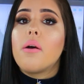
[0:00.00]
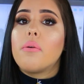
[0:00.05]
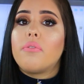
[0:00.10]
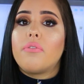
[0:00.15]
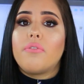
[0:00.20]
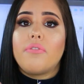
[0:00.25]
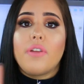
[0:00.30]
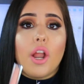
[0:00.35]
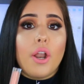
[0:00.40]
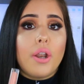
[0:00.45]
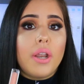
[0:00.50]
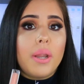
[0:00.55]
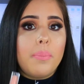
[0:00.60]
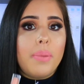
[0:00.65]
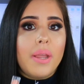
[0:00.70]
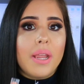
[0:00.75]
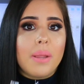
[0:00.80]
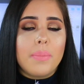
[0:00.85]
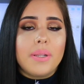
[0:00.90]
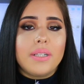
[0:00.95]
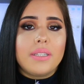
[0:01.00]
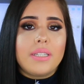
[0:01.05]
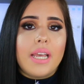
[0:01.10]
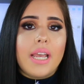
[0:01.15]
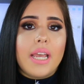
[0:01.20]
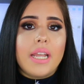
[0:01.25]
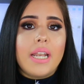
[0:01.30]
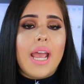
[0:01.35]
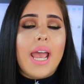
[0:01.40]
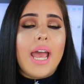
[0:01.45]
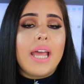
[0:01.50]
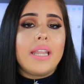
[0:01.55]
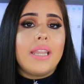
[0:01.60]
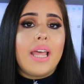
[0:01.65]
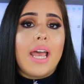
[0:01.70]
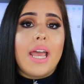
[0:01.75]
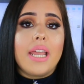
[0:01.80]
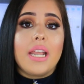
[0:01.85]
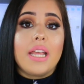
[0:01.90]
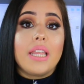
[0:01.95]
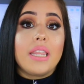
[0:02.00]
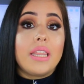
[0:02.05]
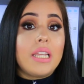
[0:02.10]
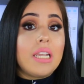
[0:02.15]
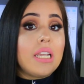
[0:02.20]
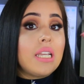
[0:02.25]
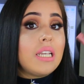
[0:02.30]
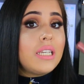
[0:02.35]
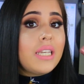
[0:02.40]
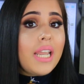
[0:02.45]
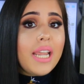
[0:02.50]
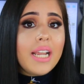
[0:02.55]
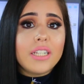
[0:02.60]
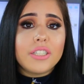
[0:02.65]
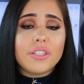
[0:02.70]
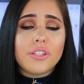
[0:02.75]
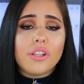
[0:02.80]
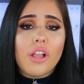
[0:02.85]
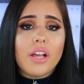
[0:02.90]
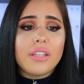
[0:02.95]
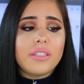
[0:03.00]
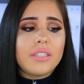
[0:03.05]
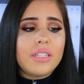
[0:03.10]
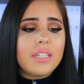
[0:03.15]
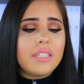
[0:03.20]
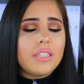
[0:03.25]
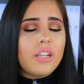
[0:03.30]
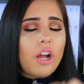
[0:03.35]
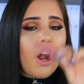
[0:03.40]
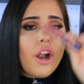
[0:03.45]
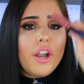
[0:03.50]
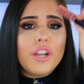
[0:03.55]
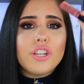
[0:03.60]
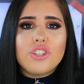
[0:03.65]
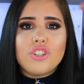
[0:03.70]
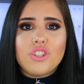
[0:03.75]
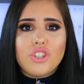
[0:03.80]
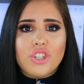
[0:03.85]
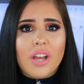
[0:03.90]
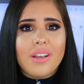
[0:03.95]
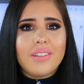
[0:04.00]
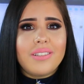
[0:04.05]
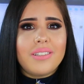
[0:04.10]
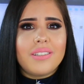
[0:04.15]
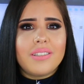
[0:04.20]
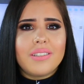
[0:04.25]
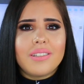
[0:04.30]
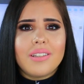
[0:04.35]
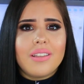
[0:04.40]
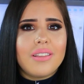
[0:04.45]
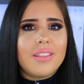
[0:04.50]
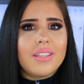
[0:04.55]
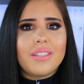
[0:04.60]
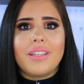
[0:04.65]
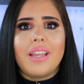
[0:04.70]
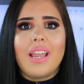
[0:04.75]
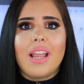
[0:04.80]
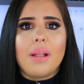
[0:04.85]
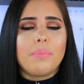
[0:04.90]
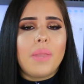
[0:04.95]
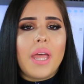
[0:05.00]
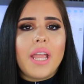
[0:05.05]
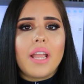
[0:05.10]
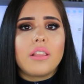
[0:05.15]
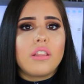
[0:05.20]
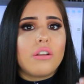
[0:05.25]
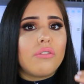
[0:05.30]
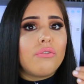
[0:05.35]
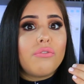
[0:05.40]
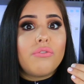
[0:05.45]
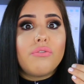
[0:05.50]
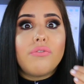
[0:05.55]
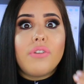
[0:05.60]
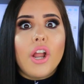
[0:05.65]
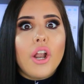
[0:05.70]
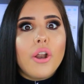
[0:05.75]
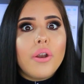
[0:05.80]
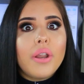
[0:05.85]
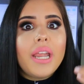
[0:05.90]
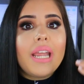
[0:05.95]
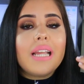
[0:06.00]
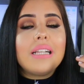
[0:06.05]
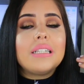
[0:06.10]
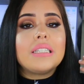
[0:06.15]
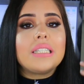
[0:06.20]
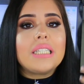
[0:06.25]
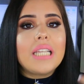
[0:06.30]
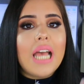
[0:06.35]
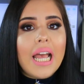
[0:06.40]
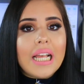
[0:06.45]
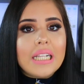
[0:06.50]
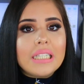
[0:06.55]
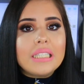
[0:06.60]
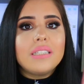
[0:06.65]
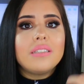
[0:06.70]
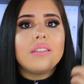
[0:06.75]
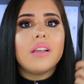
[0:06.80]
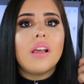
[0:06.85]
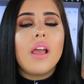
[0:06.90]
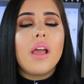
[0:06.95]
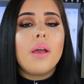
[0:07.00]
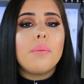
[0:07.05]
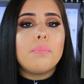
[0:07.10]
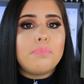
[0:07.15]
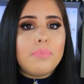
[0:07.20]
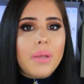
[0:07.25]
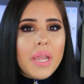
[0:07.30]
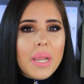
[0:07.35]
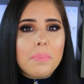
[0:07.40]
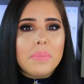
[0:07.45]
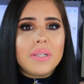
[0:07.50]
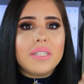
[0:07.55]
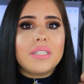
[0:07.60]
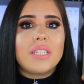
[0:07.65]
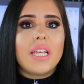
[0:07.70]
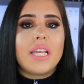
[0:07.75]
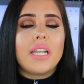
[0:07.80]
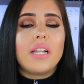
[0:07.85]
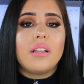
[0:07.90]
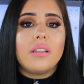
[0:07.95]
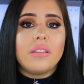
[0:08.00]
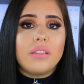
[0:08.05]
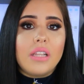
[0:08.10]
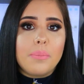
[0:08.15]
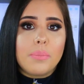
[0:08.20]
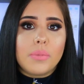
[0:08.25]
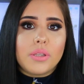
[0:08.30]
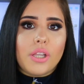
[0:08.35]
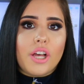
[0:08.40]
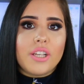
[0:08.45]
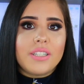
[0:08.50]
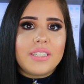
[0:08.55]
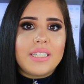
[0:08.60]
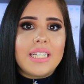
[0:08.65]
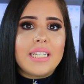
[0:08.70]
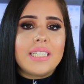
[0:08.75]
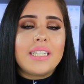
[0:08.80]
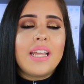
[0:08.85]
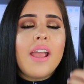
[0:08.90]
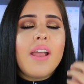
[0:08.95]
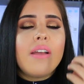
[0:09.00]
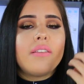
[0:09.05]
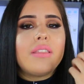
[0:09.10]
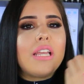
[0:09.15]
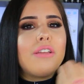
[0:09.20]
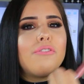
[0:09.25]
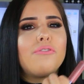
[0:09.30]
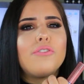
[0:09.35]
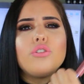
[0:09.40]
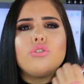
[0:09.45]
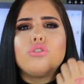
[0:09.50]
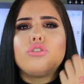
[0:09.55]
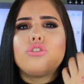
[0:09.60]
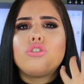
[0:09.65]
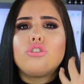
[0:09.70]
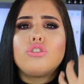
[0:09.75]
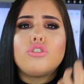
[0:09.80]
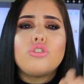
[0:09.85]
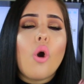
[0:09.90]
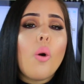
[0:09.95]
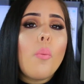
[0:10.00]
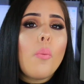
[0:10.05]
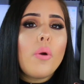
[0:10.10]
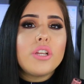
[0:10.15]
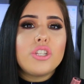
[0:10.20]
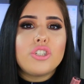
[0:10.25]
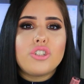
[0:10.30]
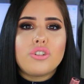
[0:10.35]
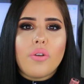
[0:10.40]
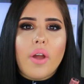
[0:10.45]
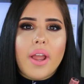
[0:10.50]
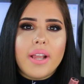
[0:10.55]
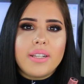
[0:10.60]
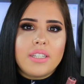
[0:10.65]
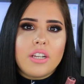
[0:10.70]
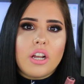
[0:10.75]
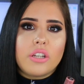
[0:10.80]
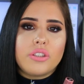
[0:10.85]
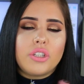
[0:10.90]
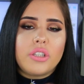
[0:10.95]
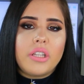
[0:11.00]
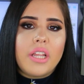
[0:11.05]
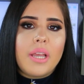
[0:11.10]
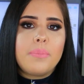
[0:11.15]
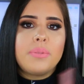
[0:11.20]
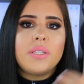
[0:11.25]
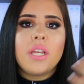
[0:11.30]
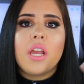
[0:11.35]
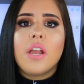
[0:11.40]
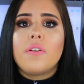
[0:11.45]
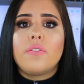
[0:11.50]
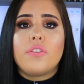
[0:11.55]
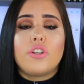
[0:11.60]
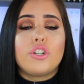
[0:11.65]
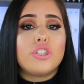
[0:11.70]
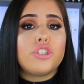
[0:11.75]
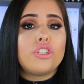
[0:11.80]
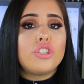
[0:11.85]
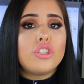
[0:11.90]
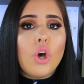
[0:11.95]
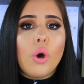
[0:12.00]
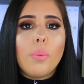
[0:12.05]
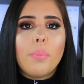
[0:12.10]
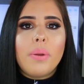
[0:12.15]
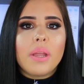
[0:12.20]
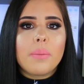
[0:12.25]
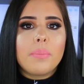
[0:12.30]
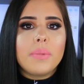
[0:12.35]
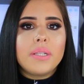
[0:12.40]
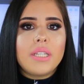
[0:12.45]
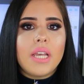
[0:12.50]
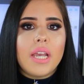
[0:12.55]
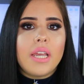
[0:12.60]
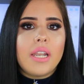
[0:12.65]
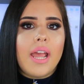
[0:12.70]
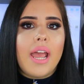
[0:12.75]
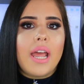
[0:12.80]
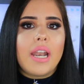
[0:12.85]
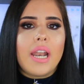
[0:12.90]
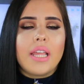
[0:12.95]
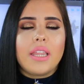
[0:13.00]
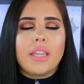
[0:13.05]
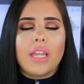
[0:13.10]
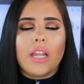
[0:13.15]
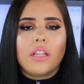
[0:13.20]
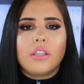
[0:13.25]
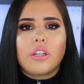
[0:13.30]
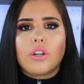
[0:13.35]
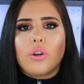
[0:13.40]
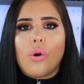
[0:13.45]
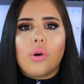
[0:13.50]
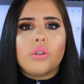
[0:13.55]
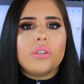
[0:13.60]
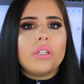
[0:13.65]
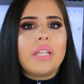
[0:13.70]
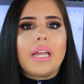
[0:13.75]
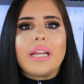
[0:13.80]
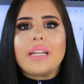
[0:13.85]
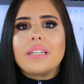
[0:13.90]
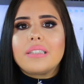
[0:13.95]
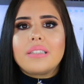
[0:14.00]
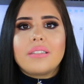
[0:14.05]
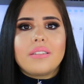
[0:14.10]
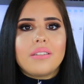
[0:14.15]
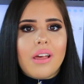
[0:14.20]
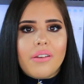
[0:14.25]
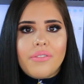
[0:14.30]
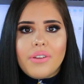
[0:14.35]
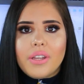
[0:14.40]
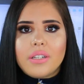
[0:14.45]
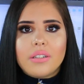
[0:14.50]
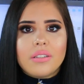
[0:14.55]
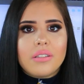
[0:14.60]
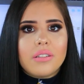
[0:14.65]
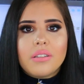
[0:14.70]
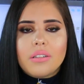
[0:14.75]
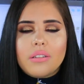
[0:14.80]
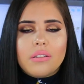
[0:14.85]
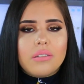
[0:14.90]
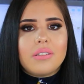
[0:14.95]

very pigmented. And then the NYX glosses are just the same. Like, they're very intense pigmented lip glosses. They feel so moisturizing on the lips. They're so pigmented, and I think they're only like $9,